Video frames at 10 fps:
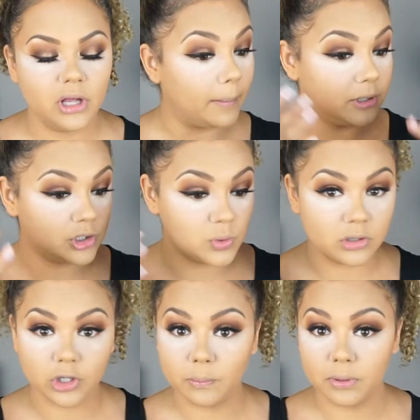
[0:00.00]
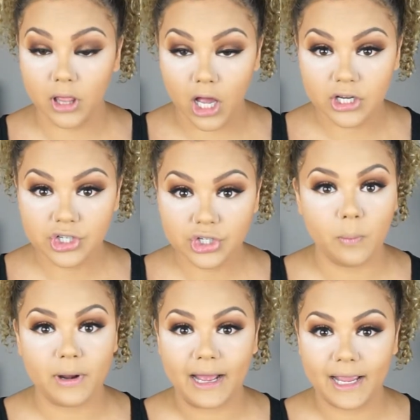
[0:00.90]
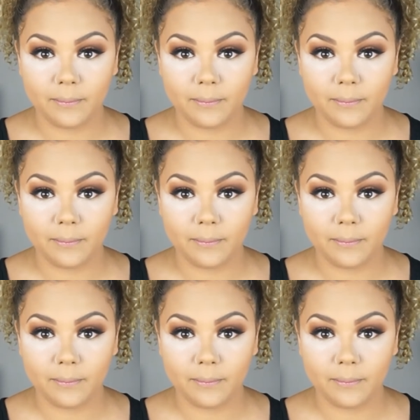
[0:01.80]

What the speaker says: I'm gonna do a little blush, but I